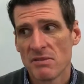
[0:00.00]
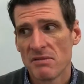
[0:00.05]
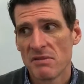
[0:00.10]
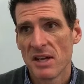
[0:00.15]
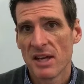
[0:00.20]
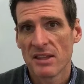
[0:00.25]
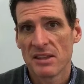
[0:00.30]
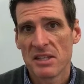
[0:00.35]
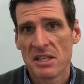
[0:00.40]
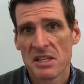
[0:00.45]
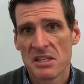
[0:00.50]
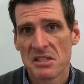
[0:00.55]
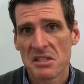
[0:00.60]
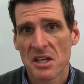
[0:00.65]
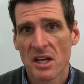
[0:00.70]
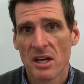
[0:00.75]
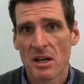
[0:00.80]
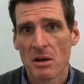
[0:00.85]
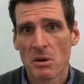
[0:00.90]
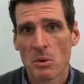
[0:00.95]
if not the
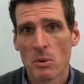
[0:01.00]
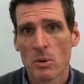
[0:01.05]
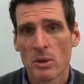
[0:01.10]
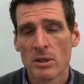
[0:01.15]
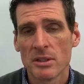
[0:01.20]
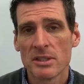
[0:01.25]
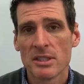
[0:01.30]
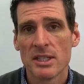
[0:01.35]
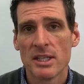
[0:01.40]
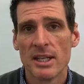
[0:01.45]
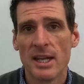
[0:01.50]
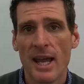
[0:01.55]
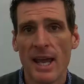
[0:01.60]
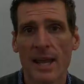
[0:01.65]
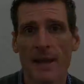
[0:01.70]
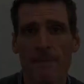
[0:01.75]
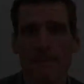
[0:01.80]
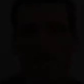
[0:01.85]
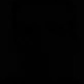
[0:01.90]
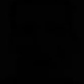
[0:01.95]
entire world today.